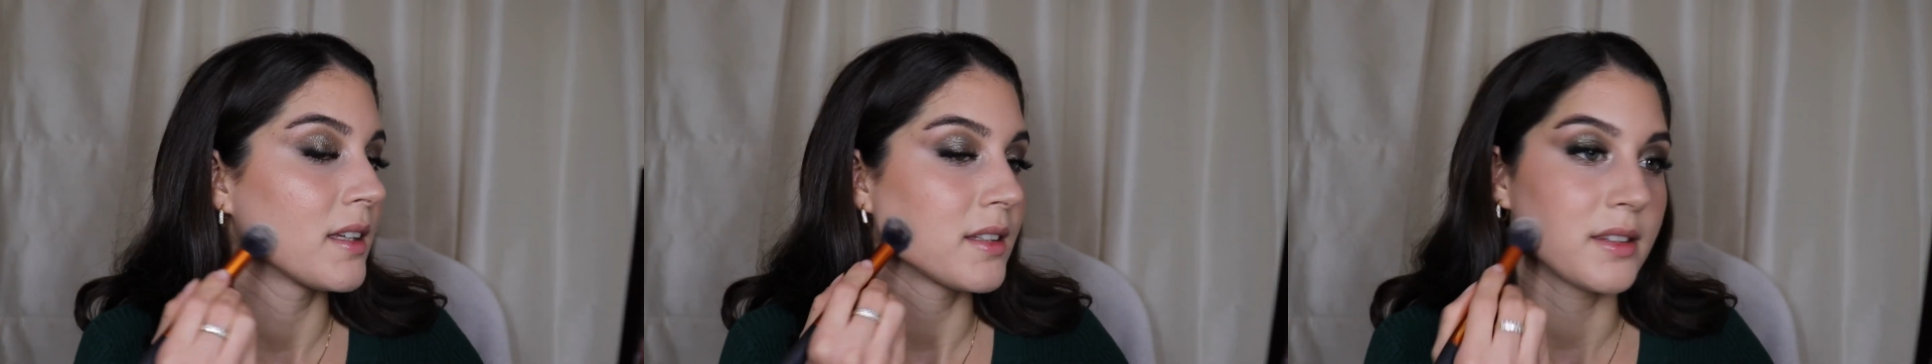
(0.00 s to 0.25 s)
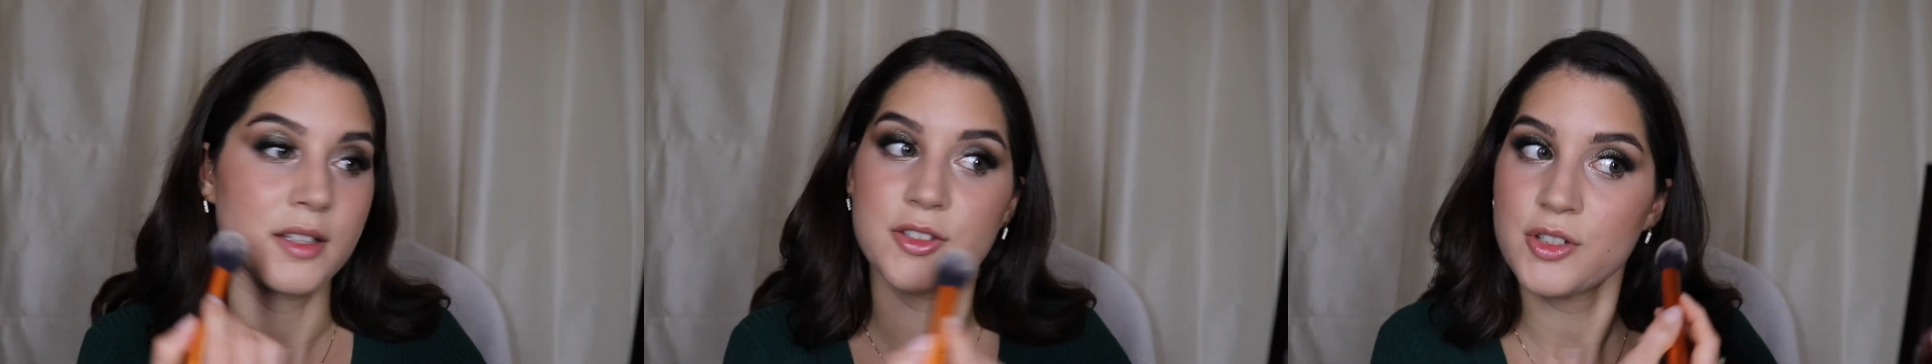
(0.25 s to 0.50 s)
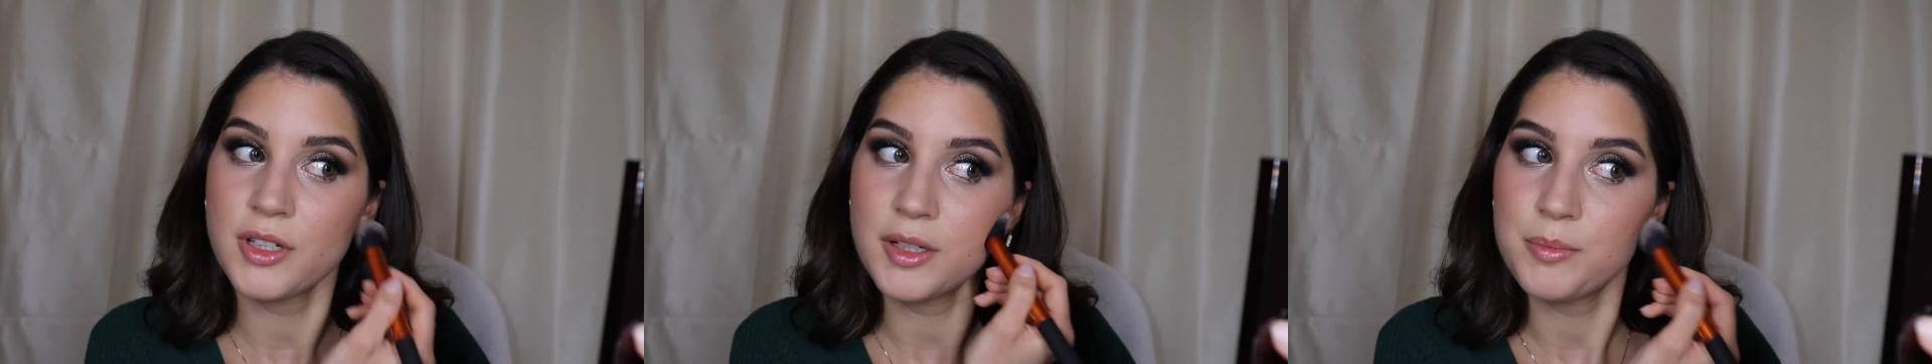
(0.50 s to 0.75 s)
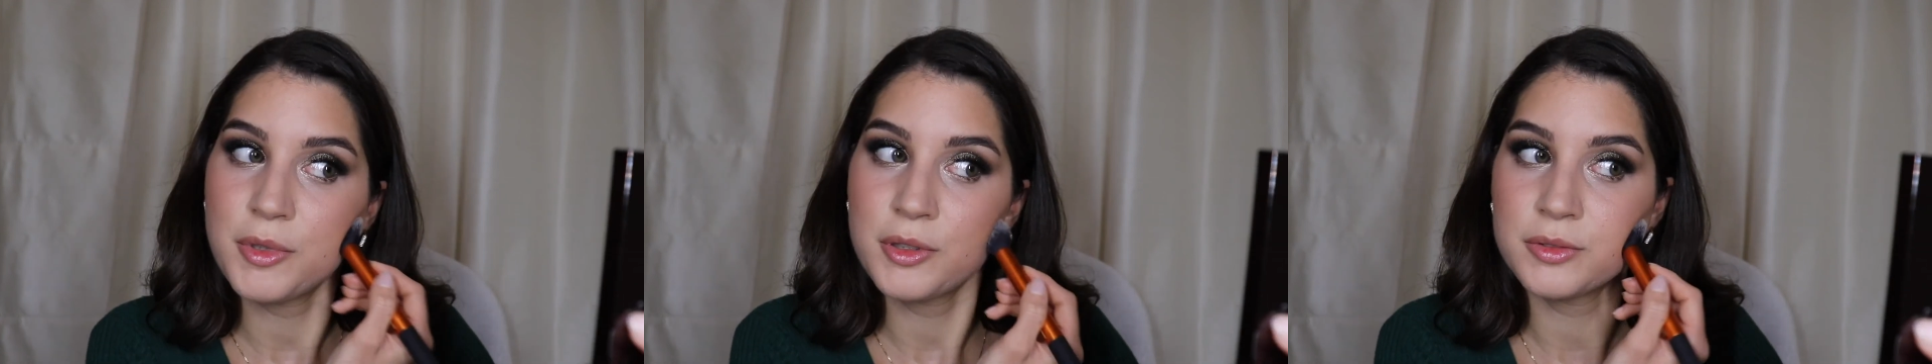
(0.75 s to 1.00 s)
the
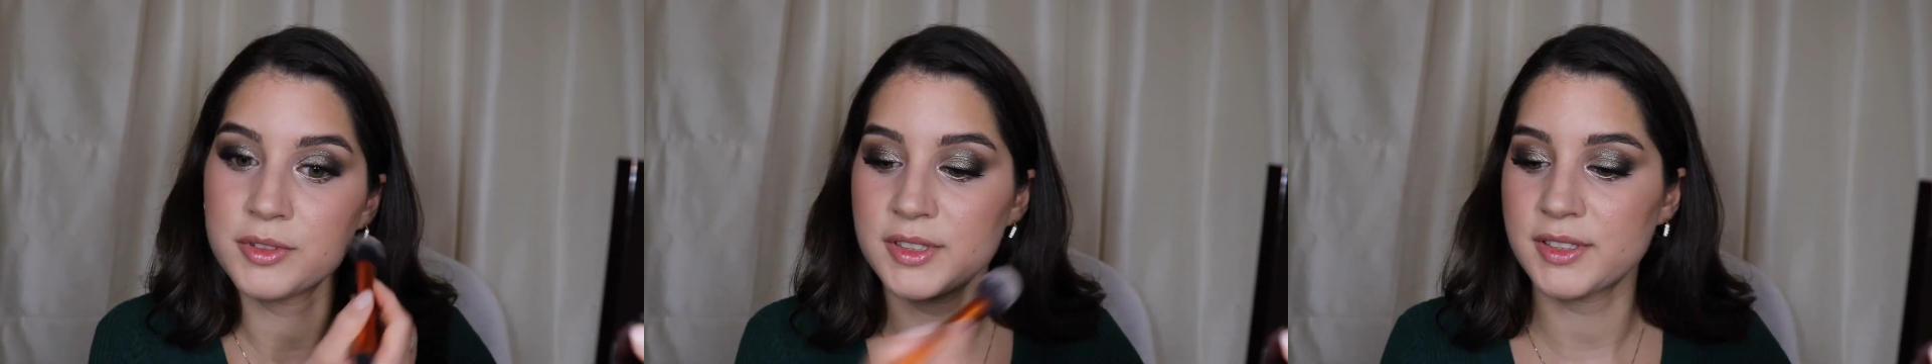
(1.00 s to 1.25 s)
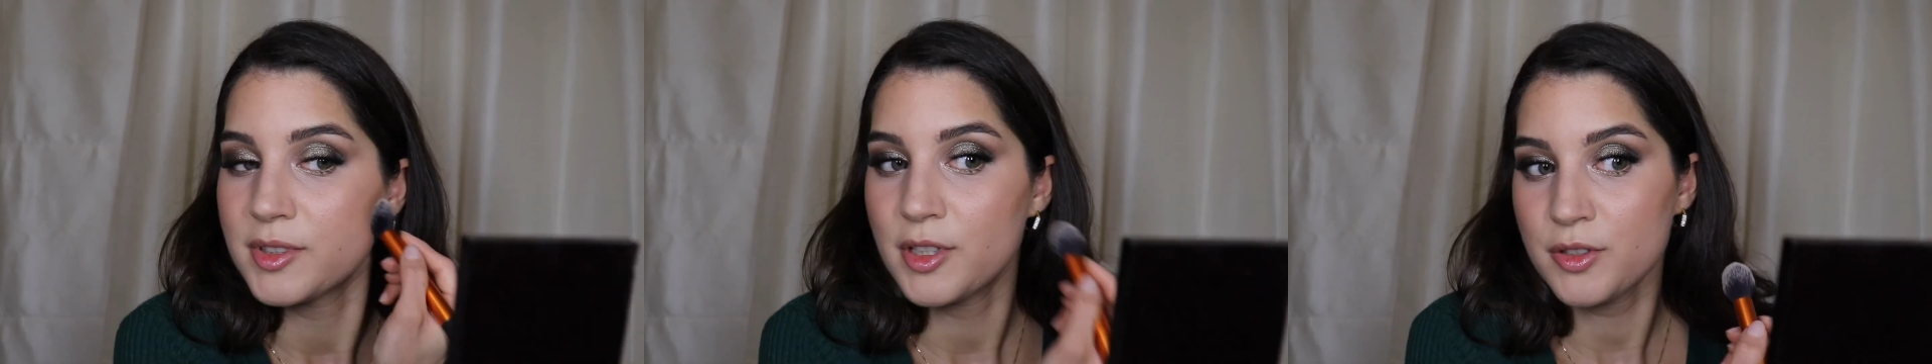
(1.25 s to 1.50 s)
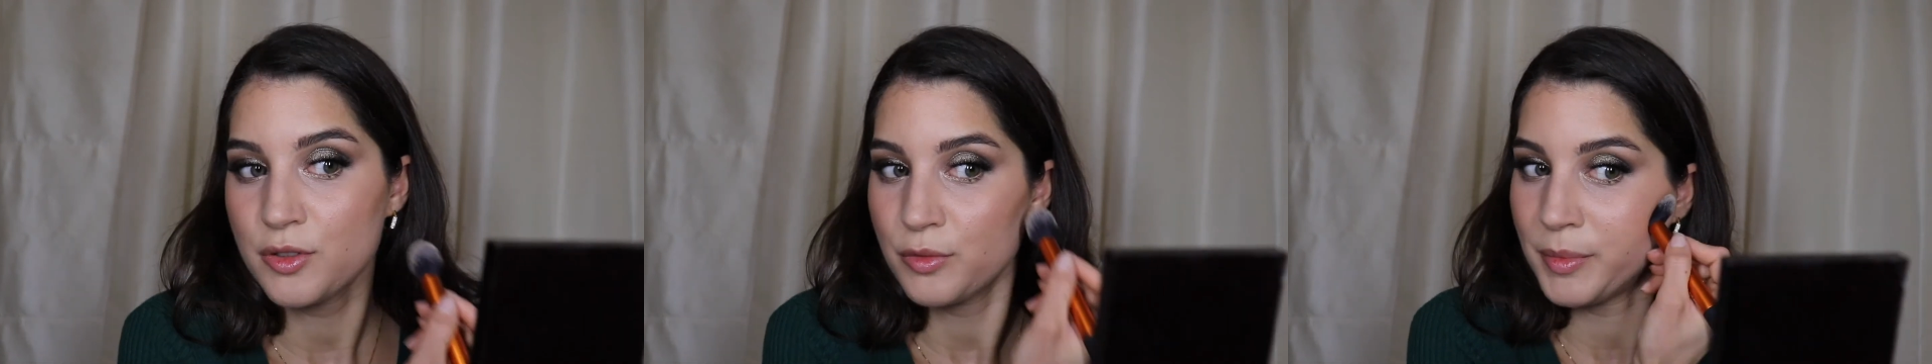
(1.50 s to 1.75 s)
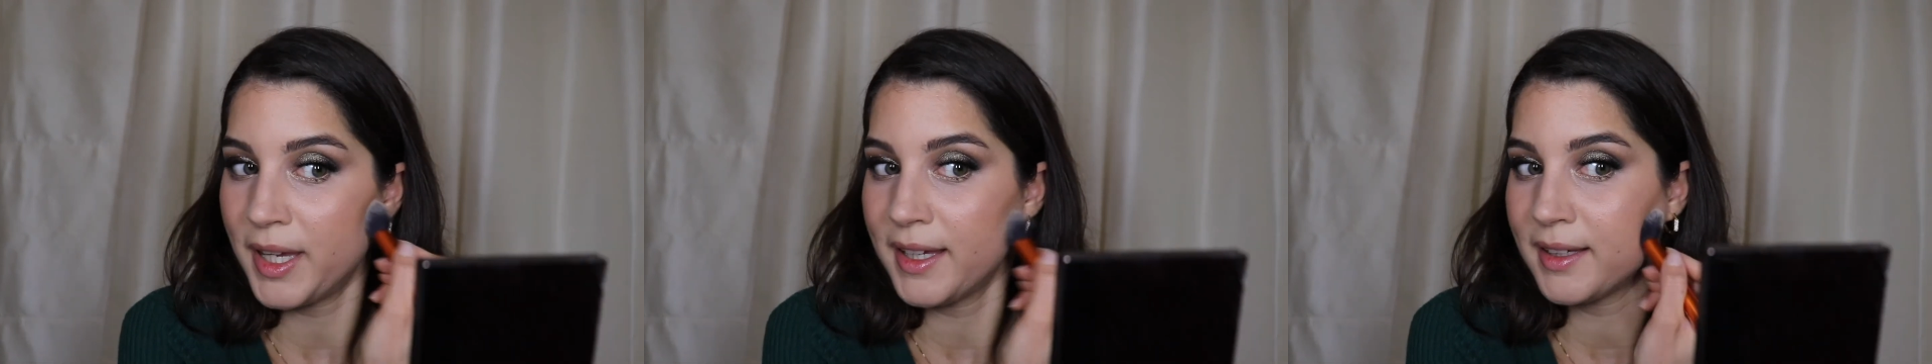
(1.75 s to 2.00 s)
cheekbones just to
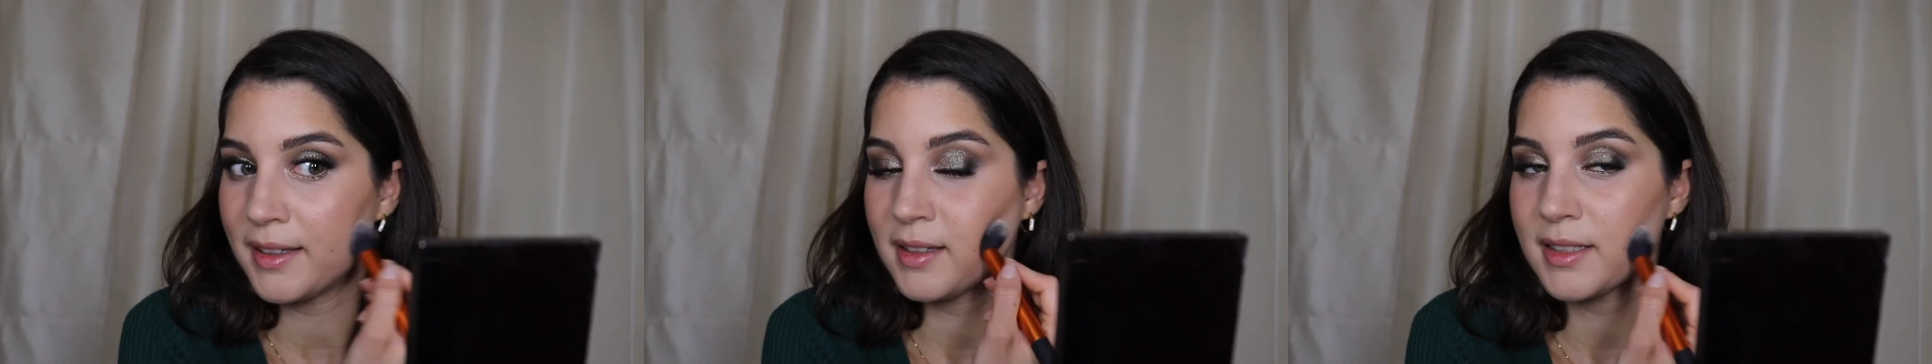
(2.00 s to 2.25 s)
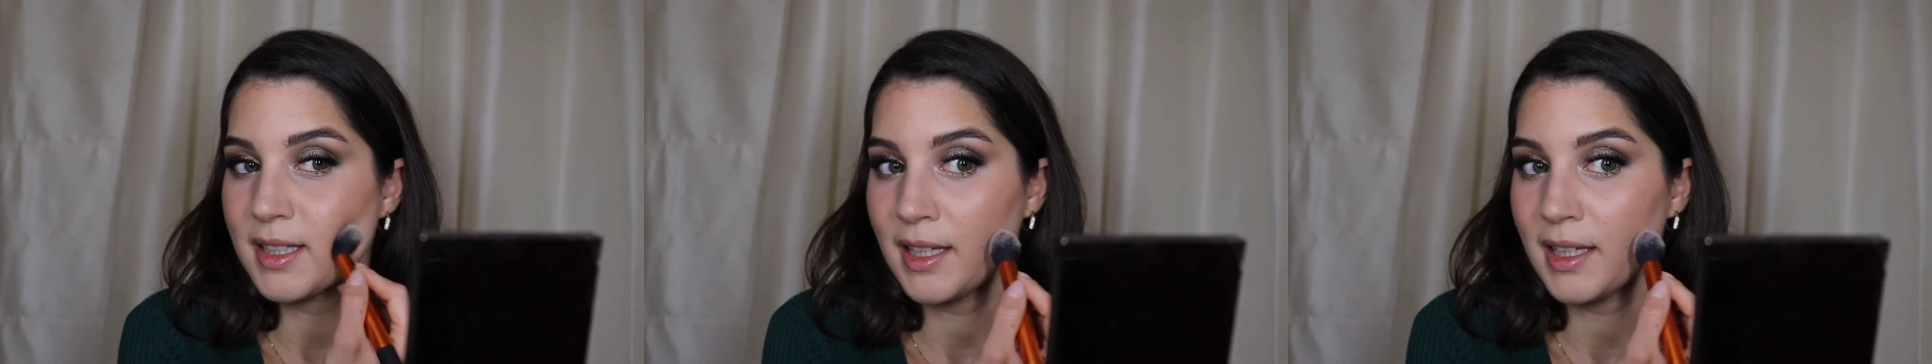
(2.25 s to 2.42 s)
make it